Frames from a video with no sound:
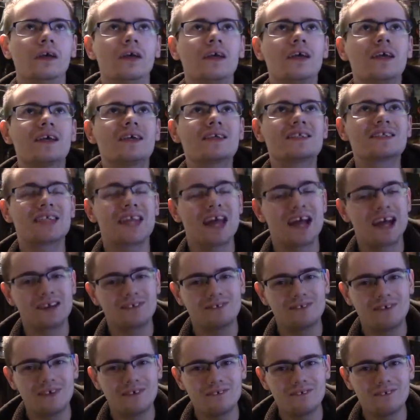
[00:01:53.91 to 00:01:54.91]
is that
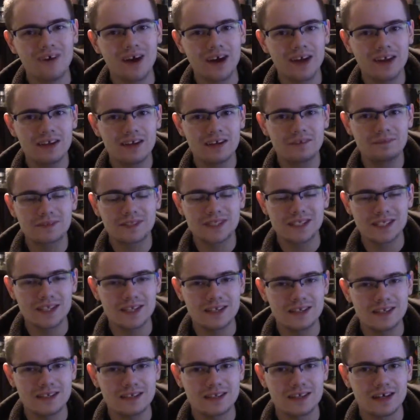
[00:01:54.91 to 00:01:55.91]
we wind up
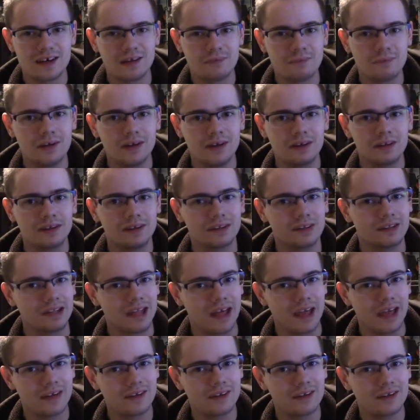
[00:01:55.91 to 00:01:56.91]
seeing them
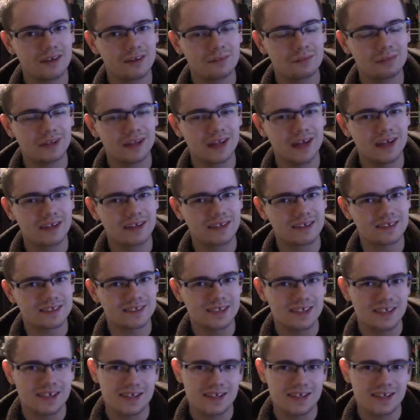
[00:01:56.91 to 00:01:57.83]
land on a planet.